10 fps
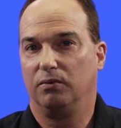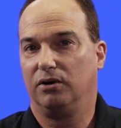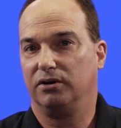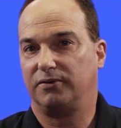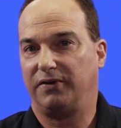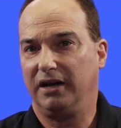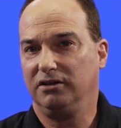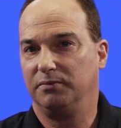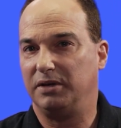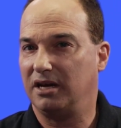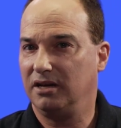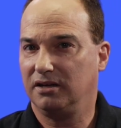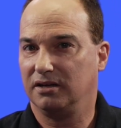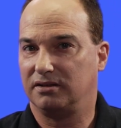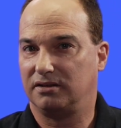was found to be
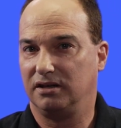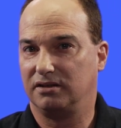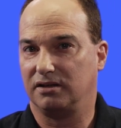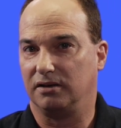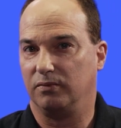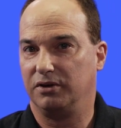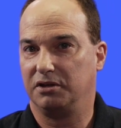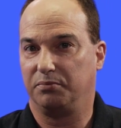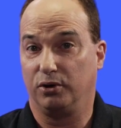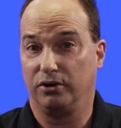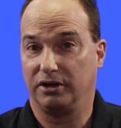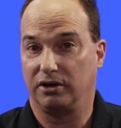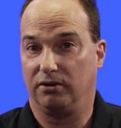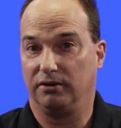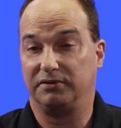inconsistent with the broader
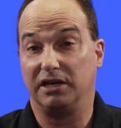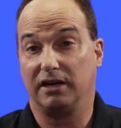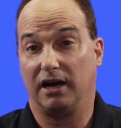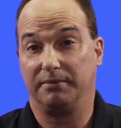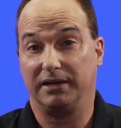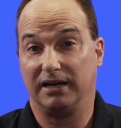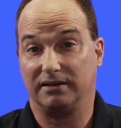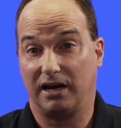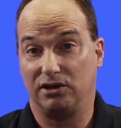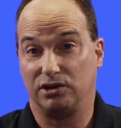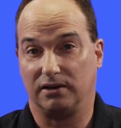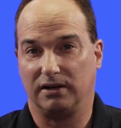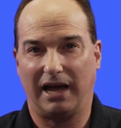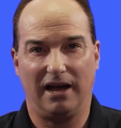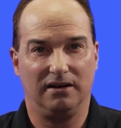goal of
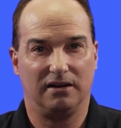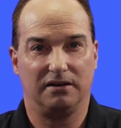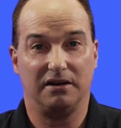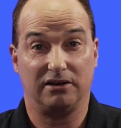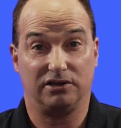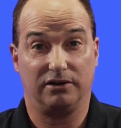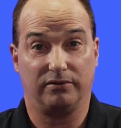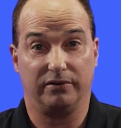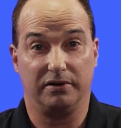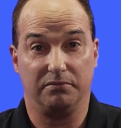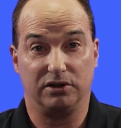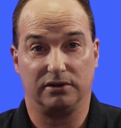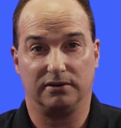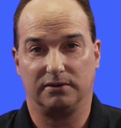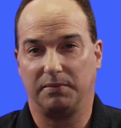decarbonisation and net zero
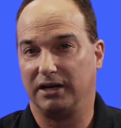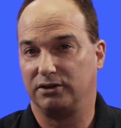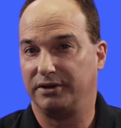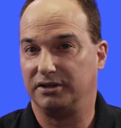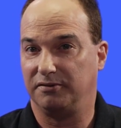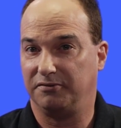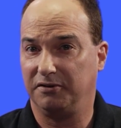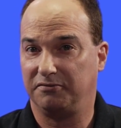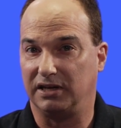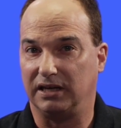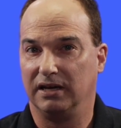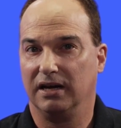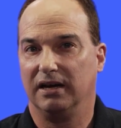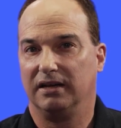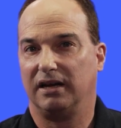emissions by 2050
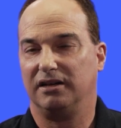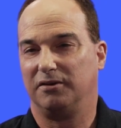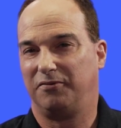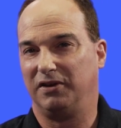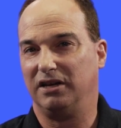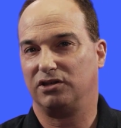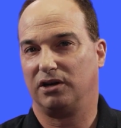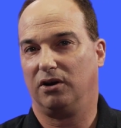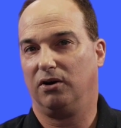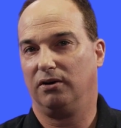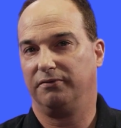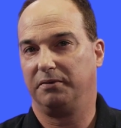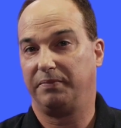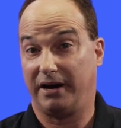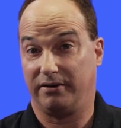that is a feature of
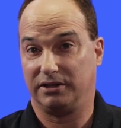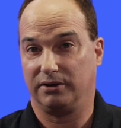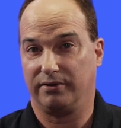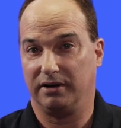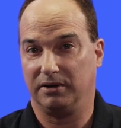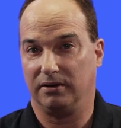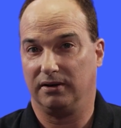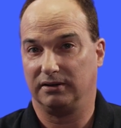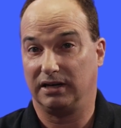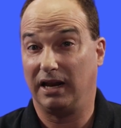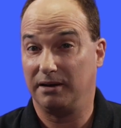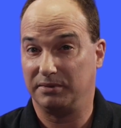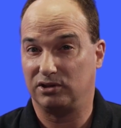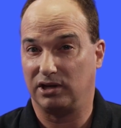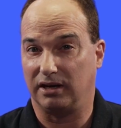the Paris Agreement on
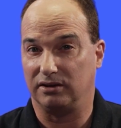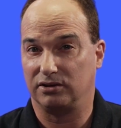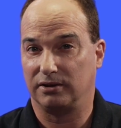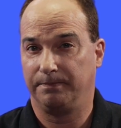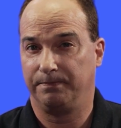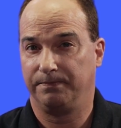climate change.